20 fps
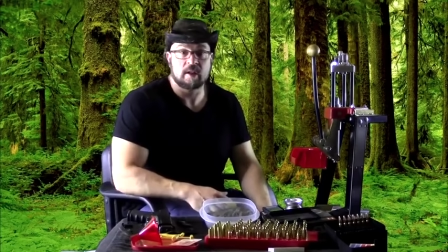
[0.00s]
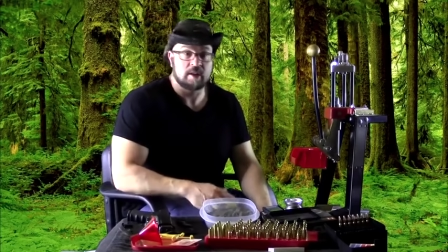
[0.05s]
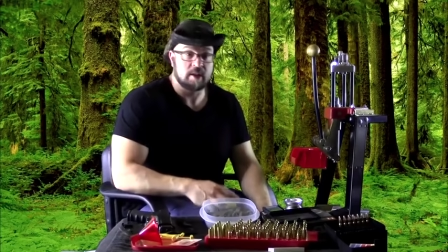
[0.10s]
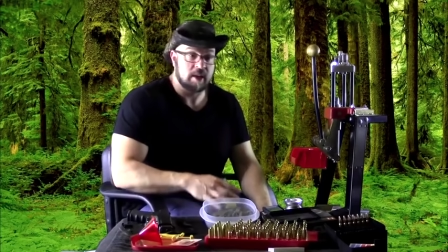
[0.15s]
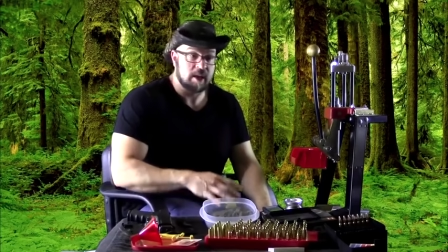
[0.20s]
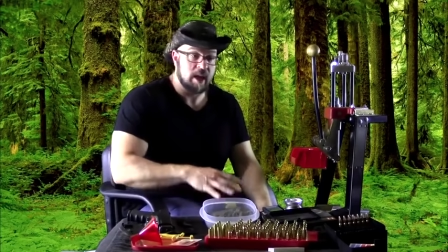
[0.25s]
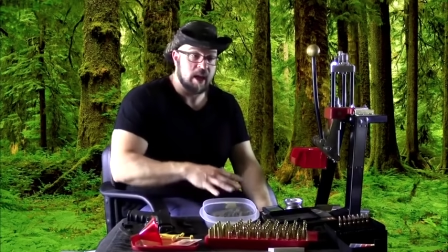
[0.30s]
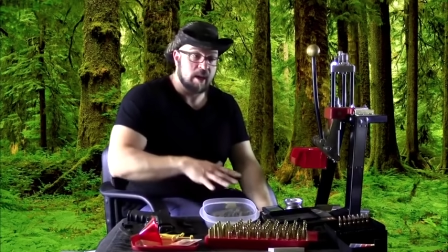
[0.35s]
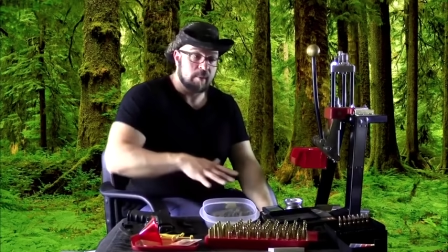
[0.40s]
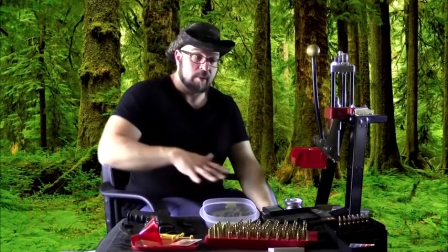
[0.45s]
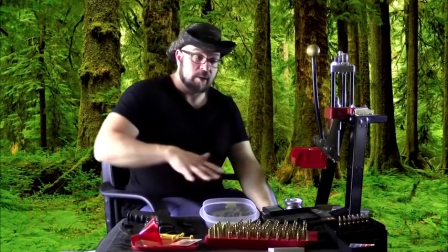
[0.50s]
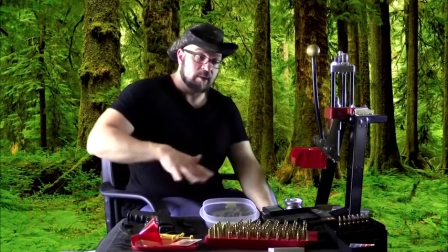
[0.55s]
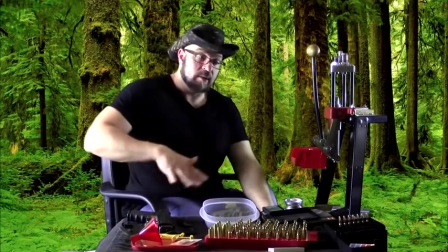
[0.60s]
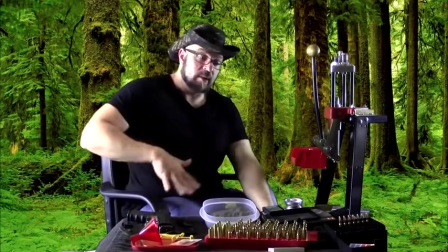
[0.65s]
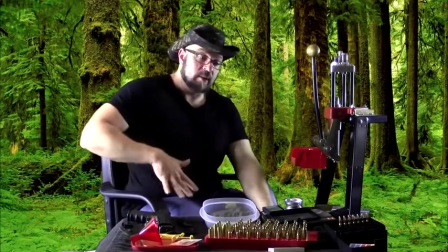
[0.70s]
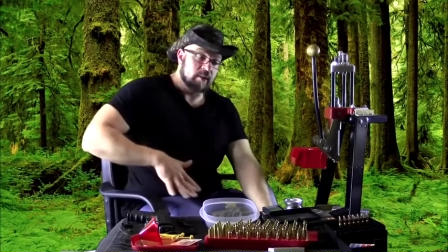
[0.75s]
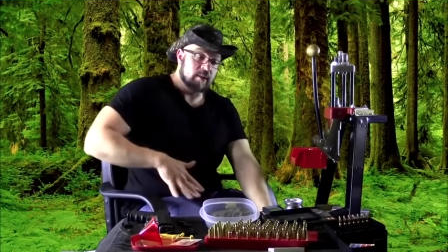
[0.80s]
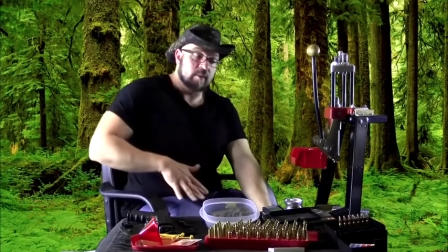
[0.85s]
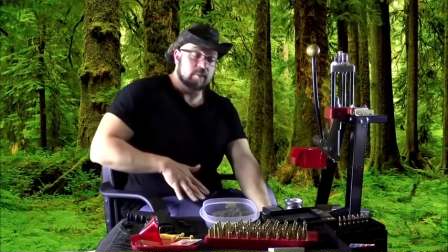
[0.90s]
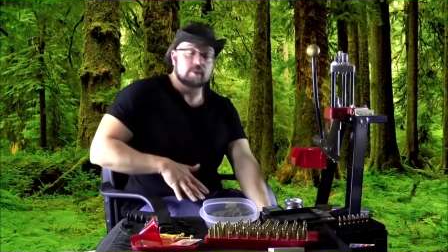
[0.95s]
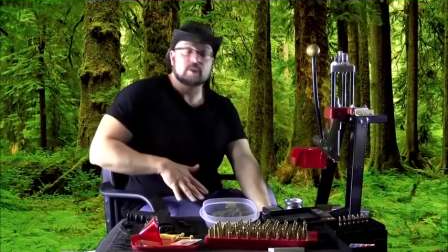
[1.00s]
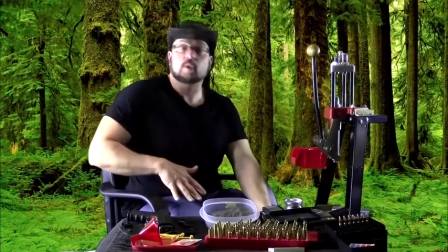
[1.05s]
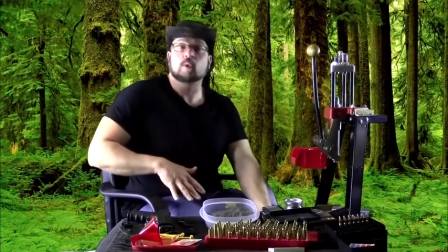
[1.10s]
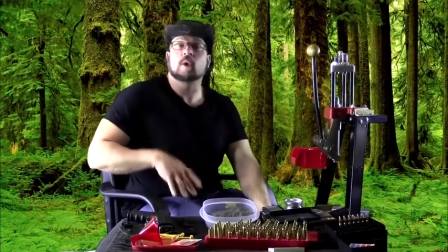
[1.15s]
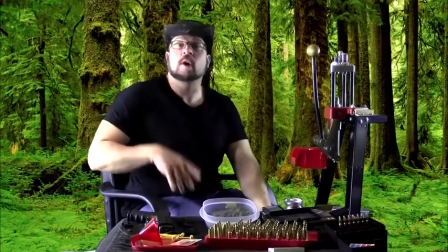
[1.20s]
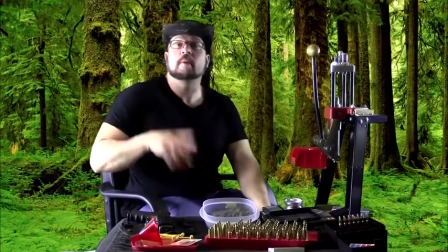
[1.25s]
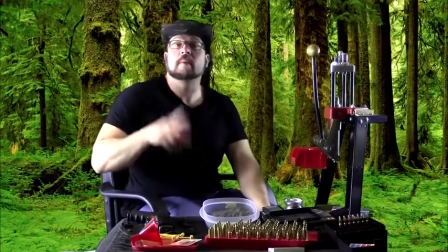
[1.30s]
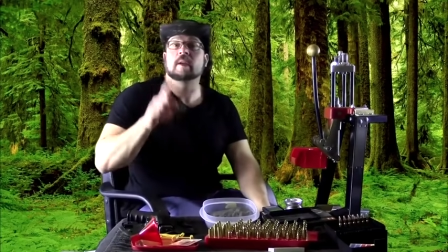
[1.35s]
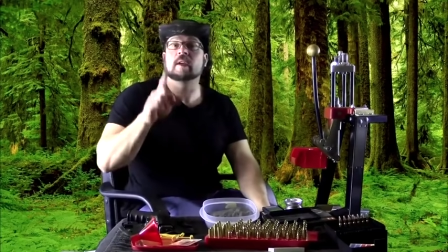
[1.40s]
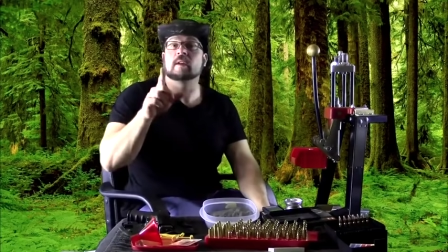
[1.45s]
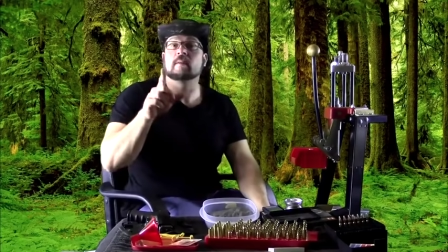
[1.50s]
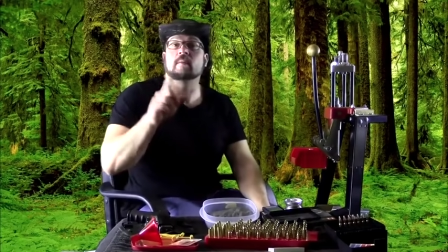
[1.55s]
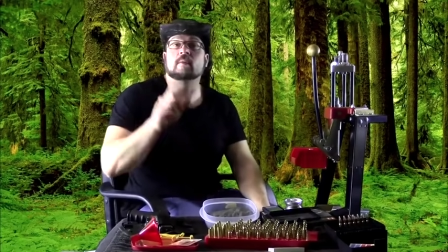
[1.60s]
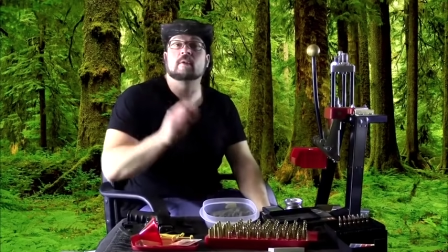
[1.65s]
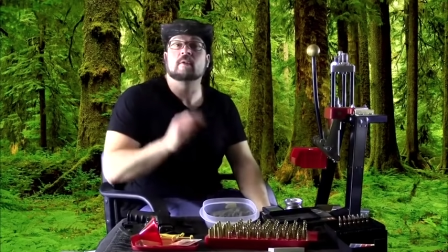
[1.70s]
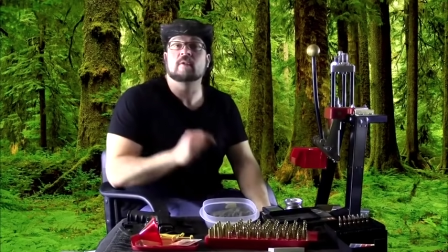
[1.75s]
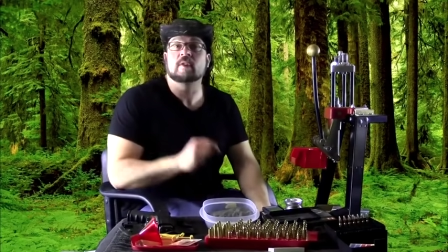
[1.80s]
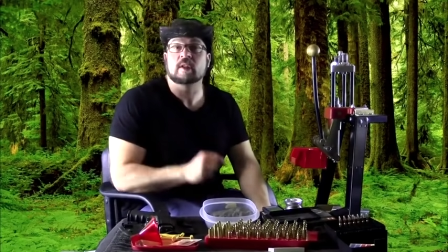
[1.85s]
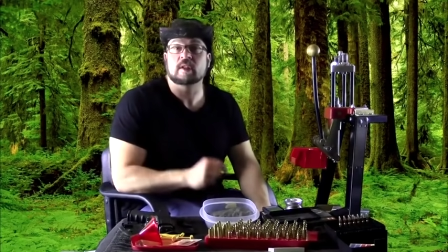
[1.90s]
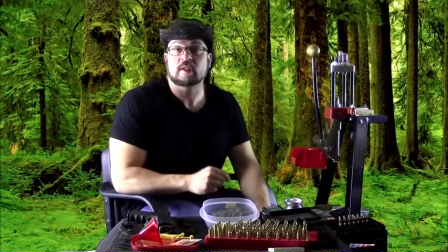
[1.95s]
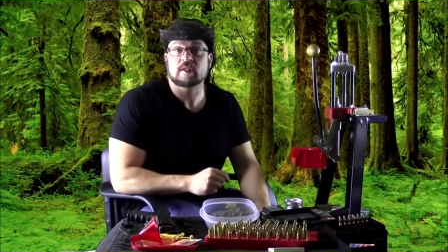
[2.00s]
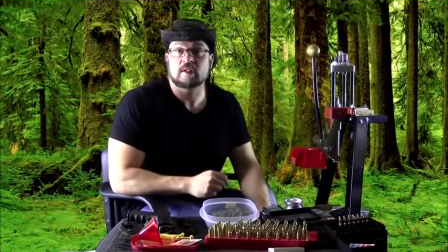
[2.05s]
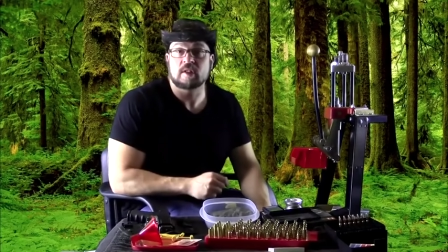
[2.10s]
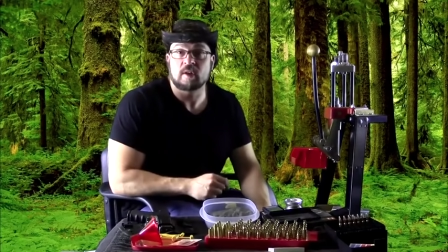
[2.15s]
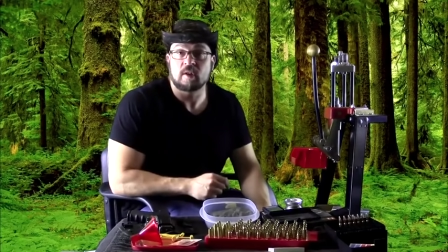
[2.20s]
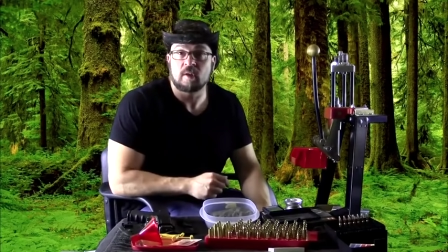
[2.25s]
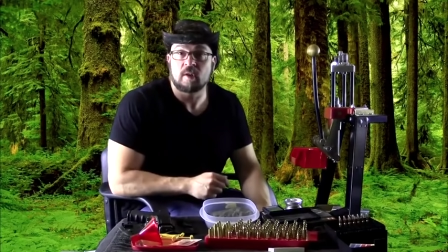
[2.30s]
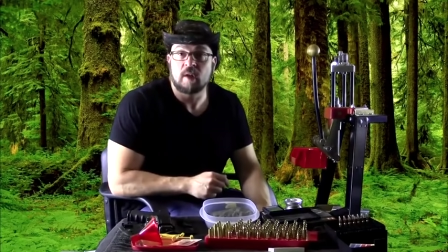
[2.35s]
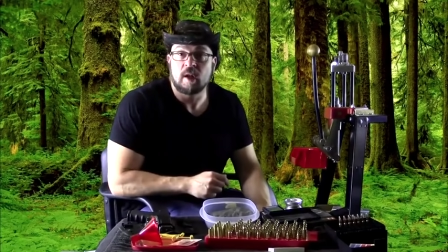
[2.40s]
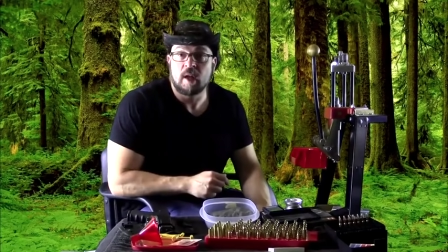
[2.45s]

and the camera sees him squirming and moving still.